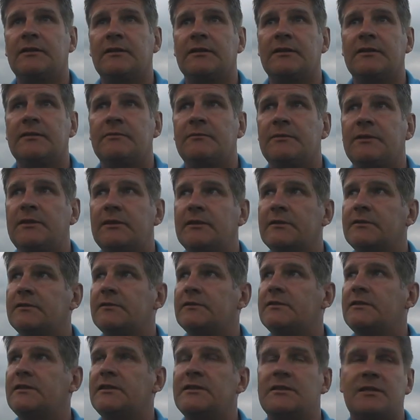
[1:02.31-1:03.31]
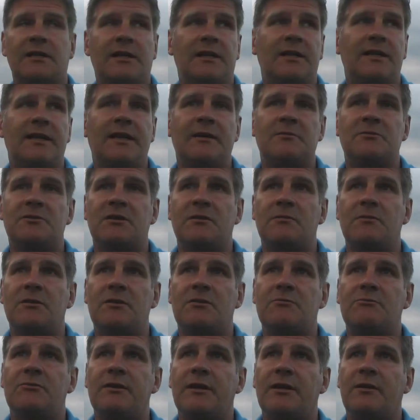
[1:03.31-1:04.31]
And these kind of games can be
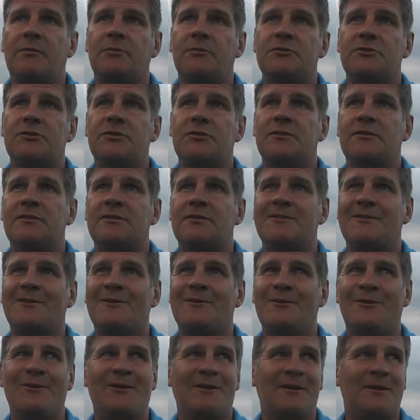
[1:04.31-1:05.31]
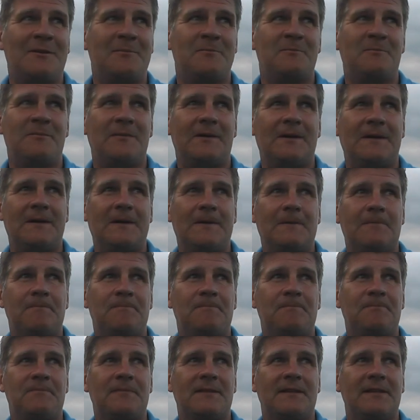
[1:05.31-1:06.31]
a great opportunity to look at them.
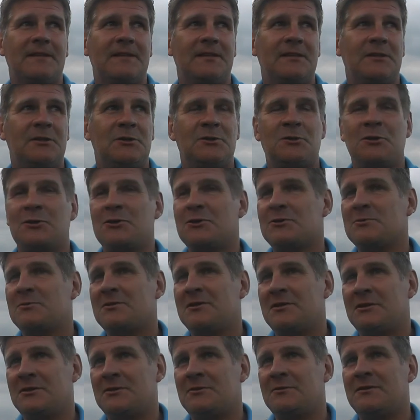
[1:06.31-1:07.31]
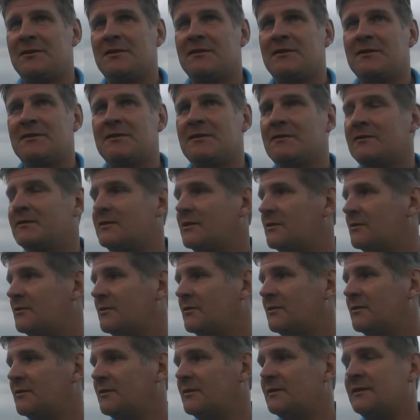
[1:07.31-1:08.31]
It didn't cost me to do anything
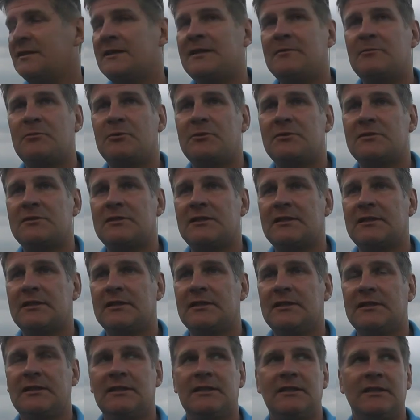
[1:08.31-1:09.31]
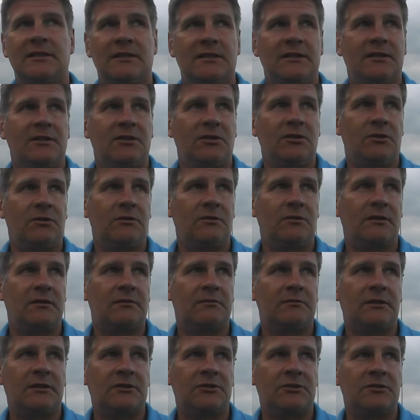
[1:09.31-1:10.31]
other than that, but
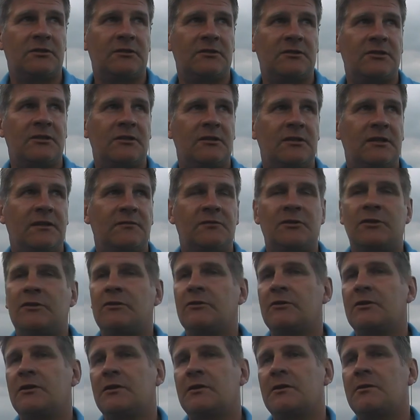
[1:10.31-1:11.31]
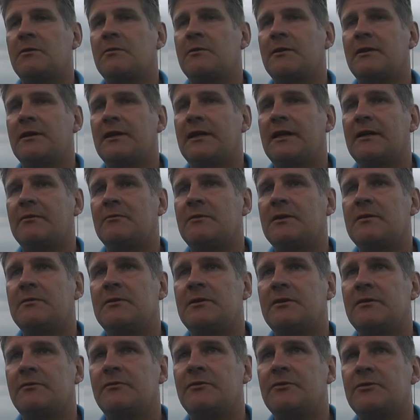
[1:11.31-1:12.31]
I shall certainly have a look at it again
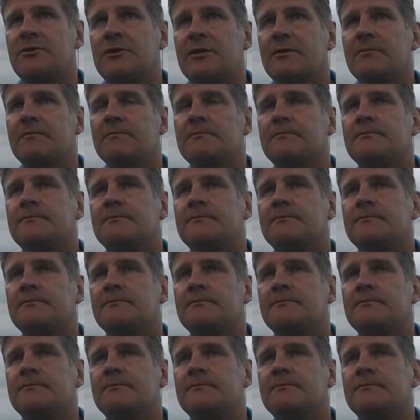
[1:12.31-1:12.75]
maybe in the future.